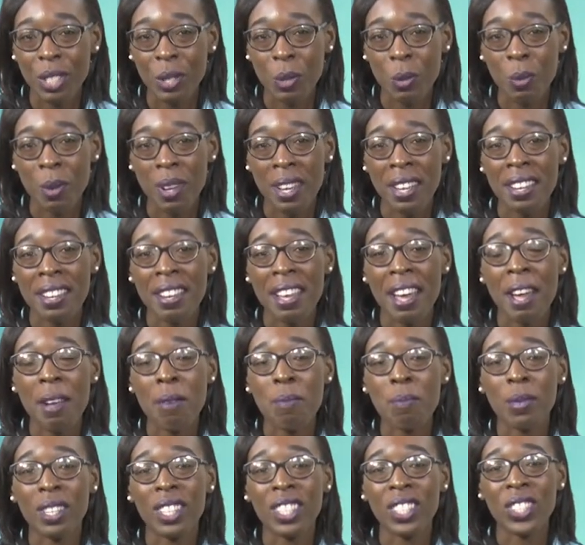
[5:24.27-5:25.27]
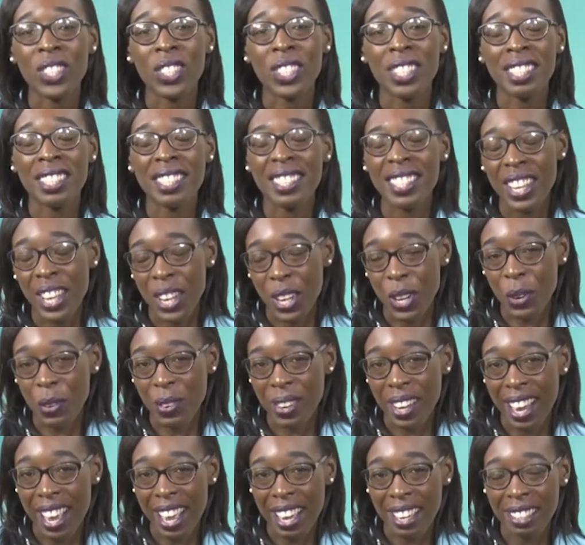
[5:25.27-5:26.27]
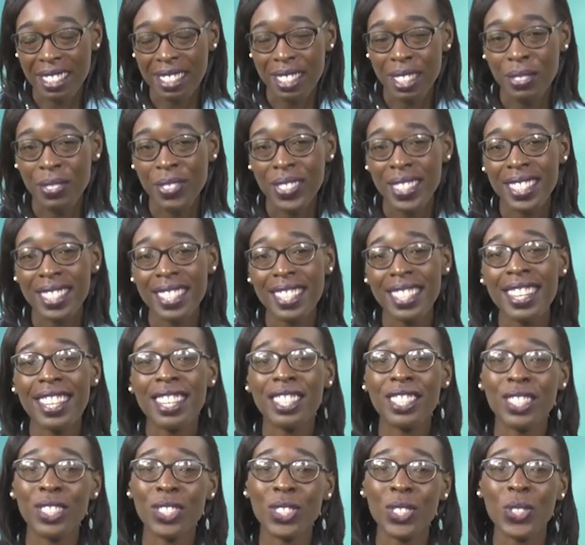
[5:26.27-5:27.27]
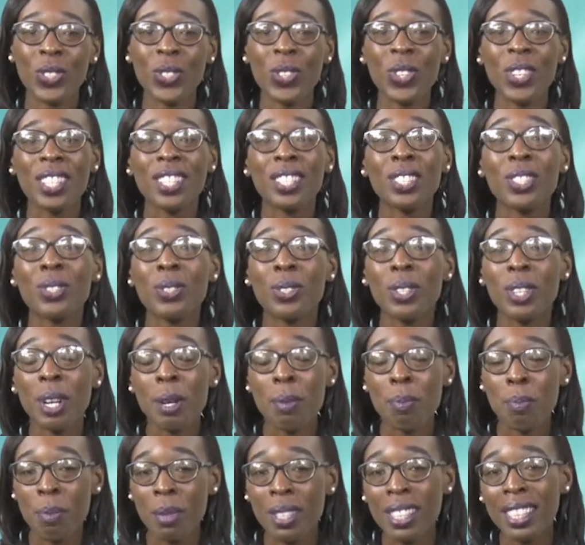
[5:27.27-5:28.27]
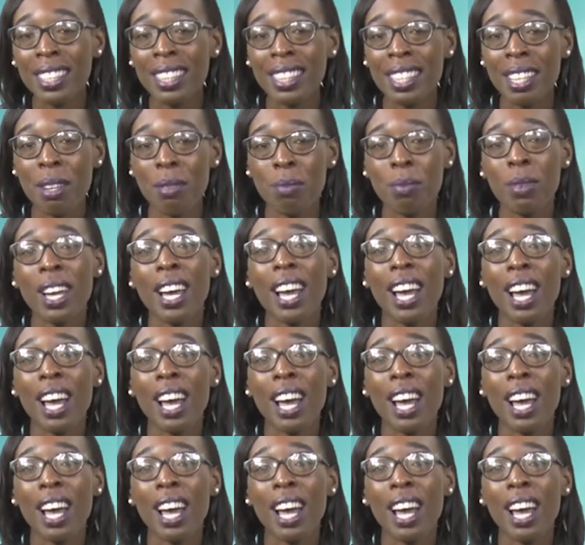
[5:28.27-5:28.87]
to when I mention takeaway activity and ensure that you complete them